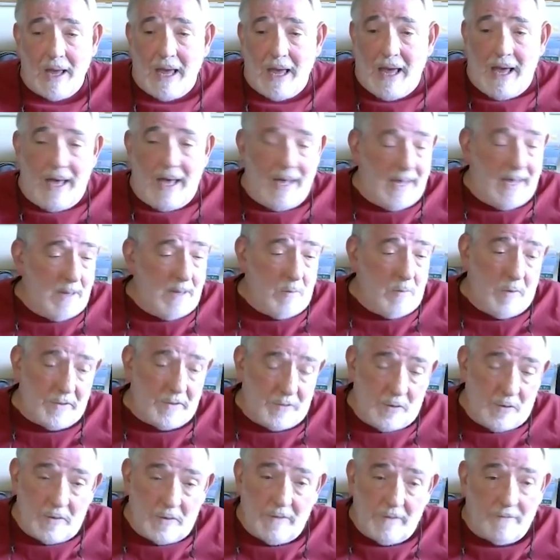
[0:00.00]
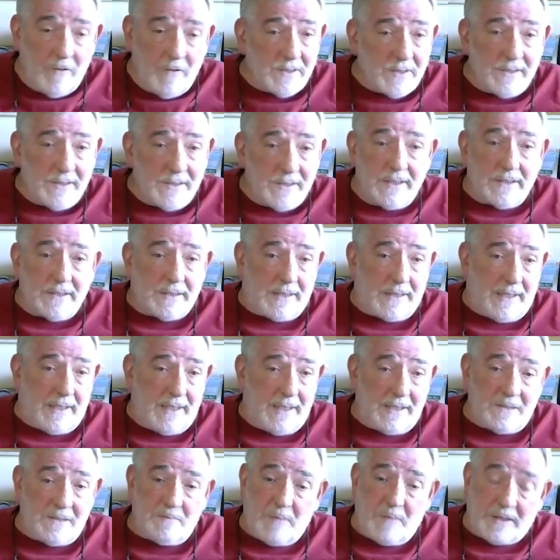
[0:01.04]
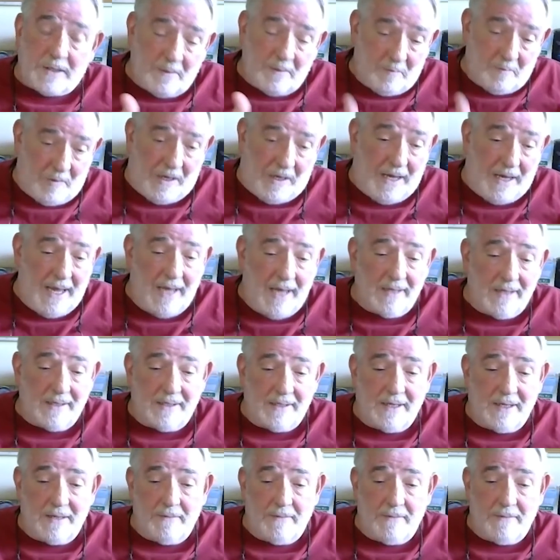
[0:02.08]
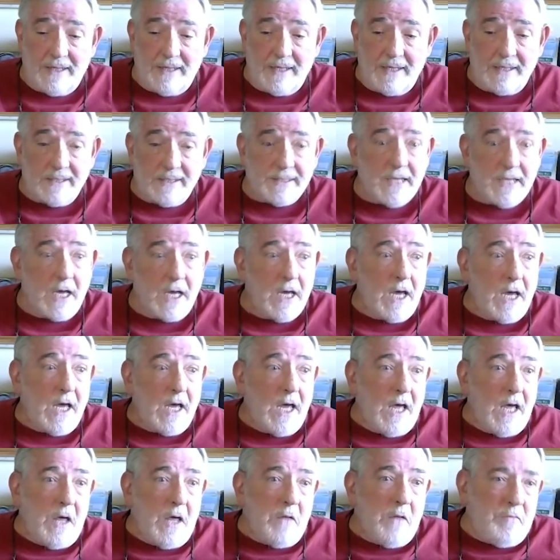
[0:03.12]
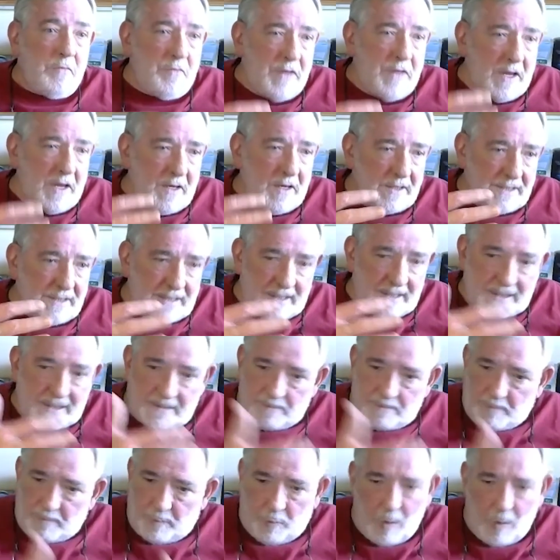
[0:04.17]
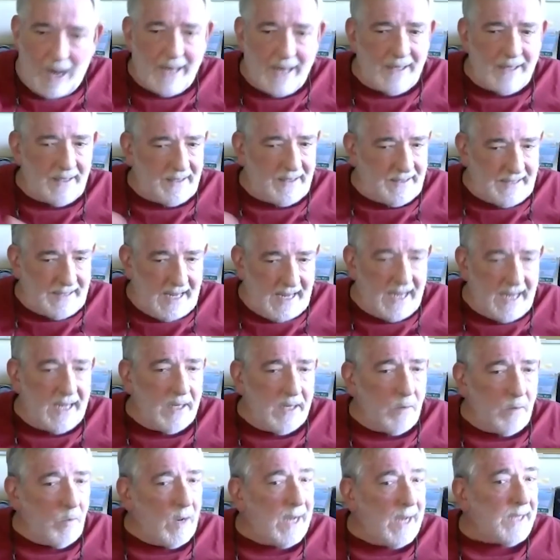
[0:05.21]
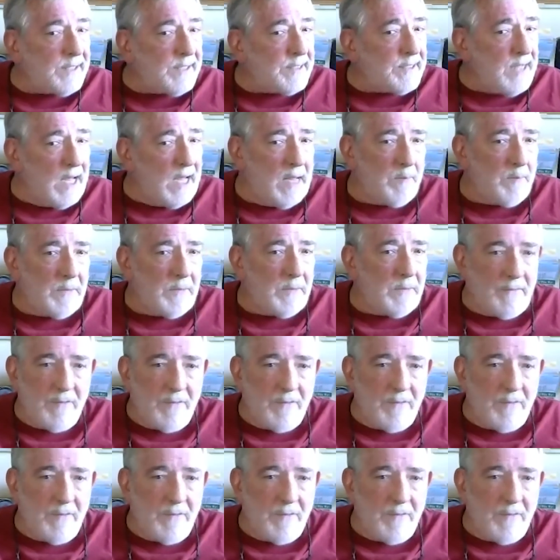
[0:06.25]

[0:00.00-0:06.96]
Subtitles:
I am with university studies, but the reality of it is there's this right day and right time given